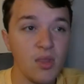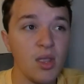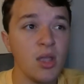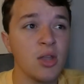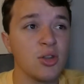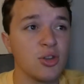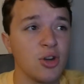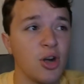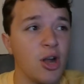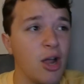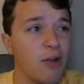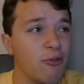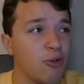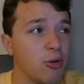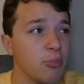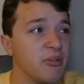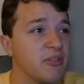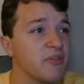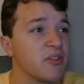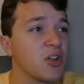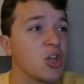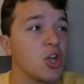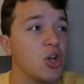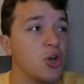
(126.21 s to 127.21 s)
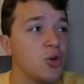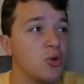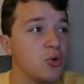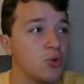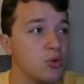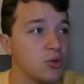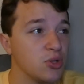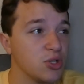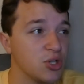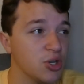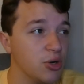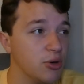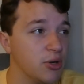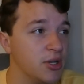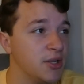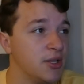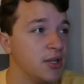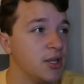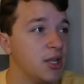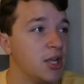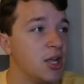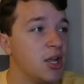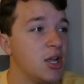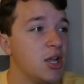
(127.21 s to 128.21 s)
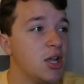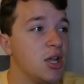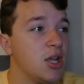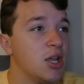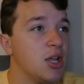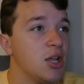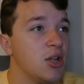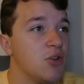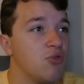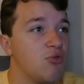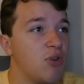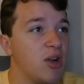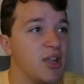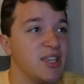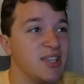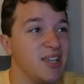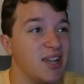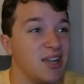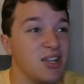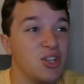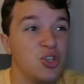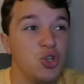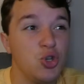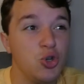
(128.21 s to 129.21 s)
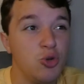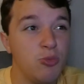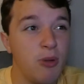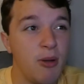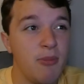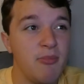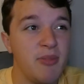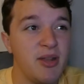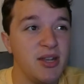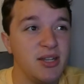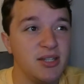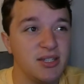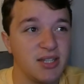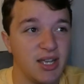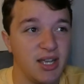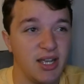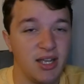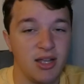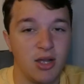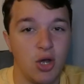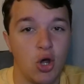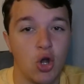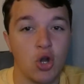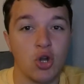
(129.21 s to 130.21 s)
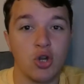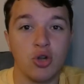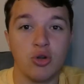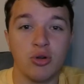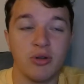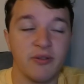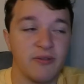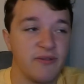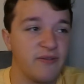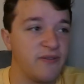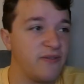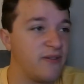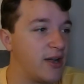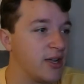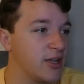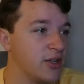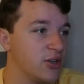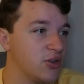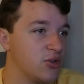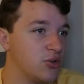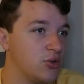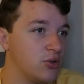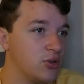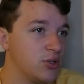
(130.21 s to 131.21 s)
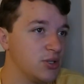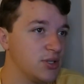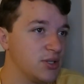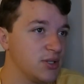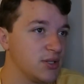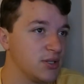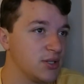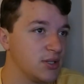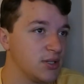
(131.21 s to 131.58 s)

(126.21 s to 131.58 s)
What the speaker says: Sorry, I've got a bit of a cold going. Right, Yankuba Minteh, on loan at Feyenoord.